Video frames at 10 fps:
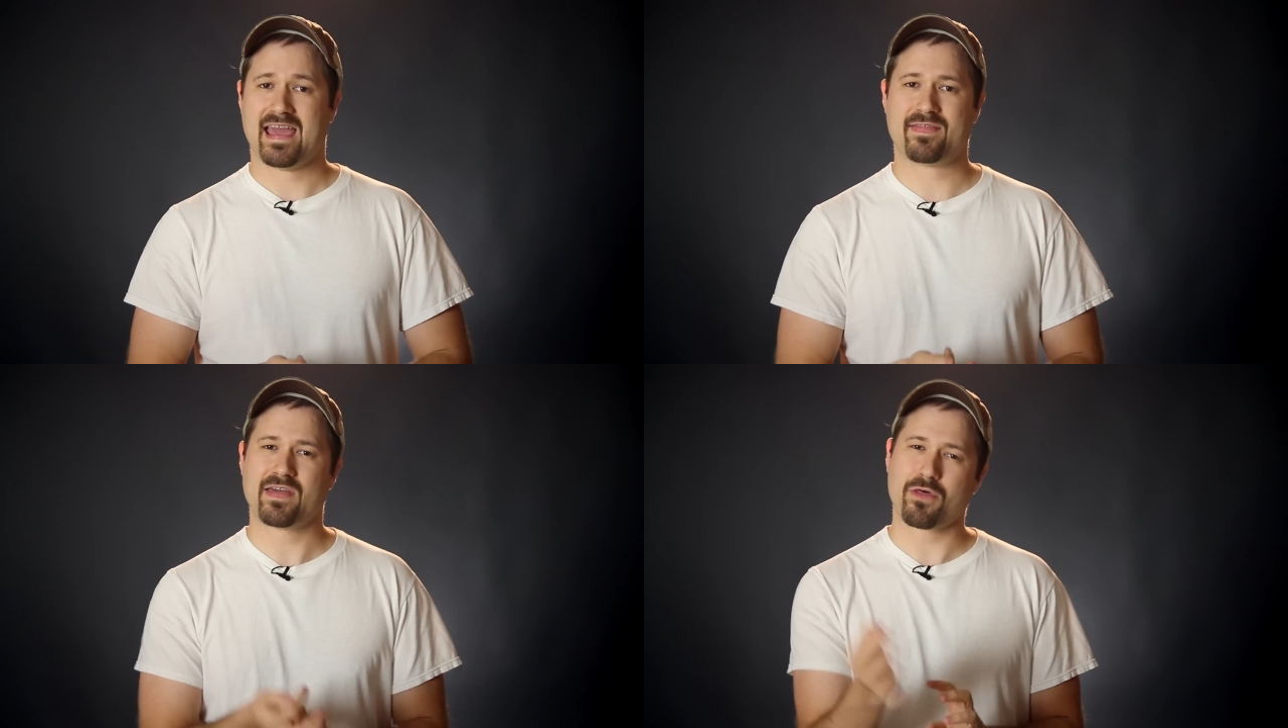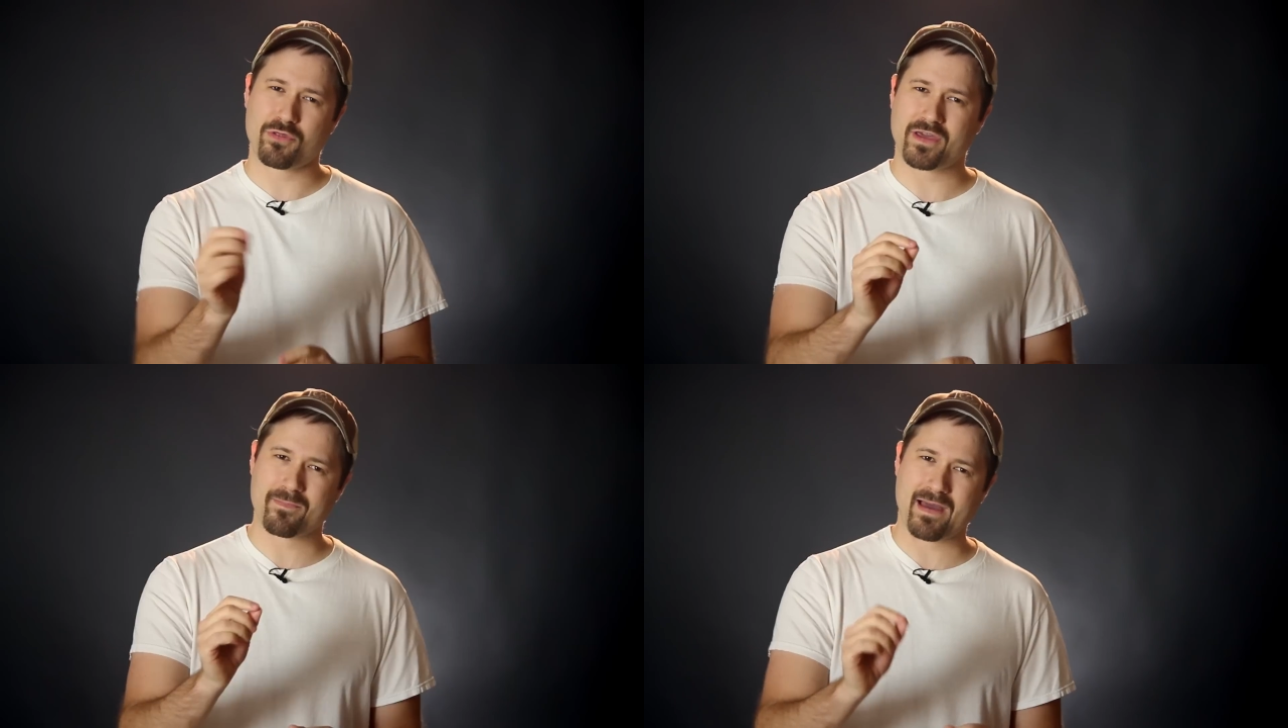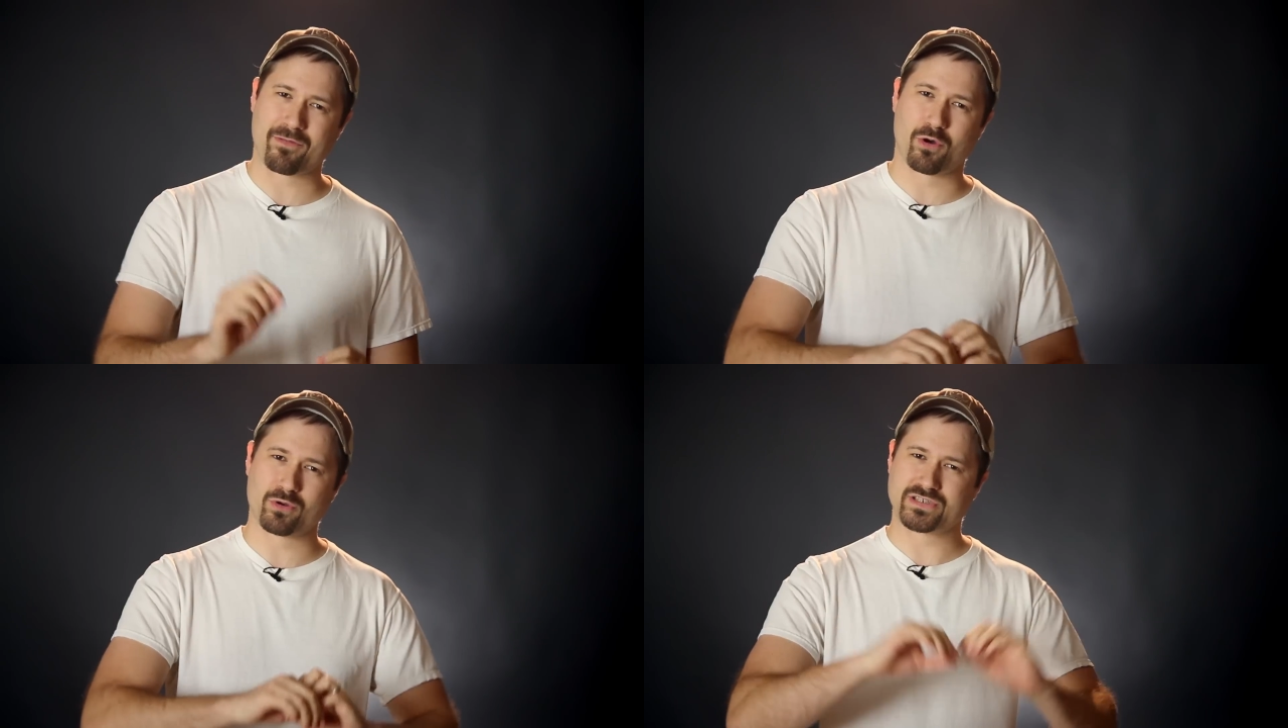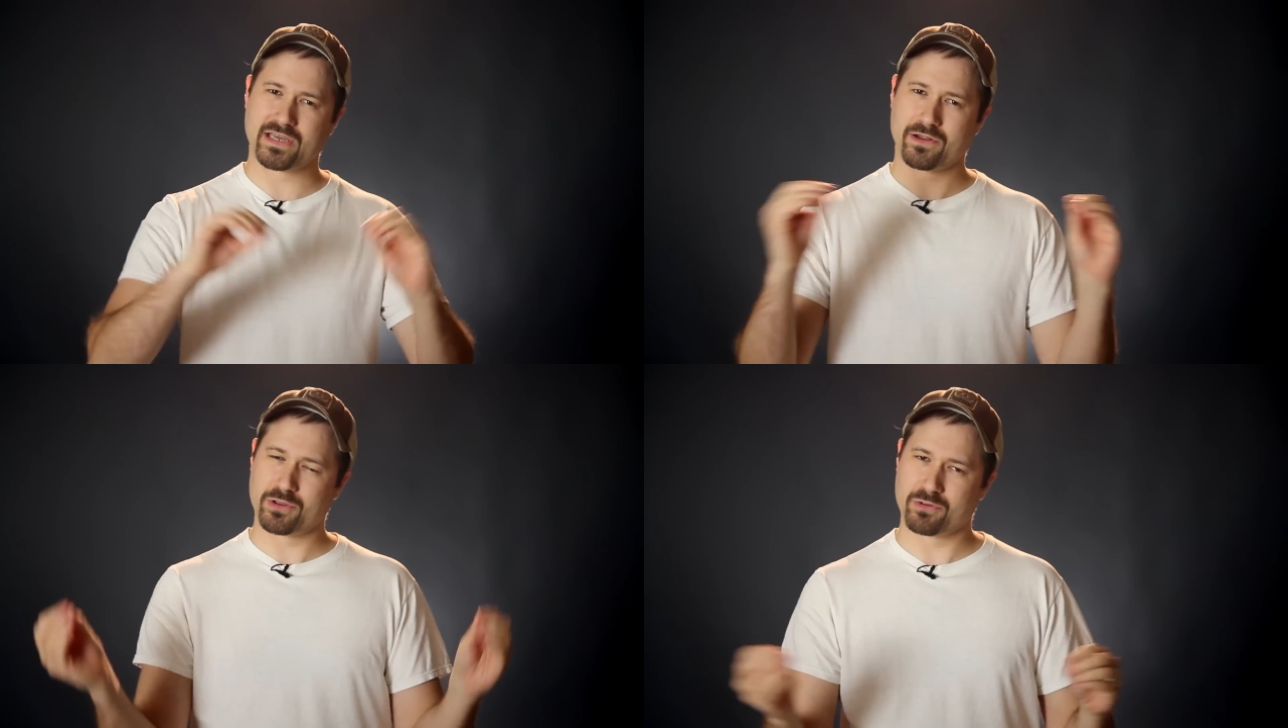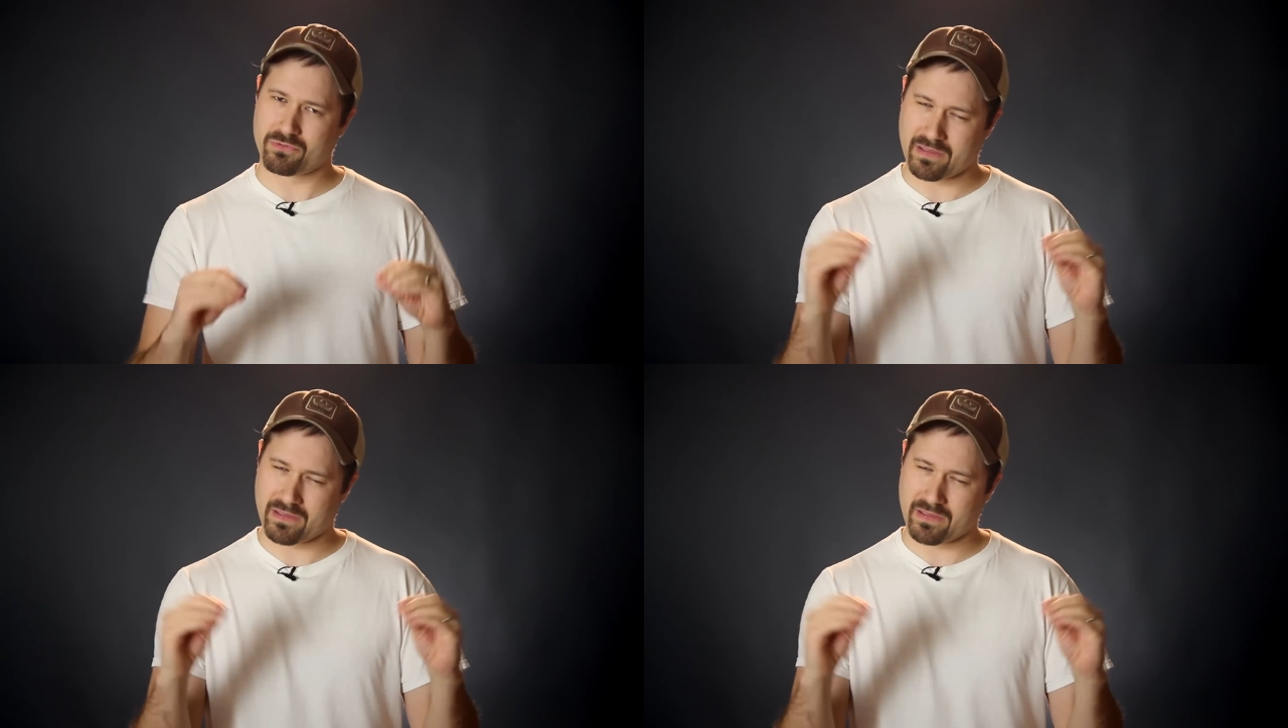And the other thing about the whole channel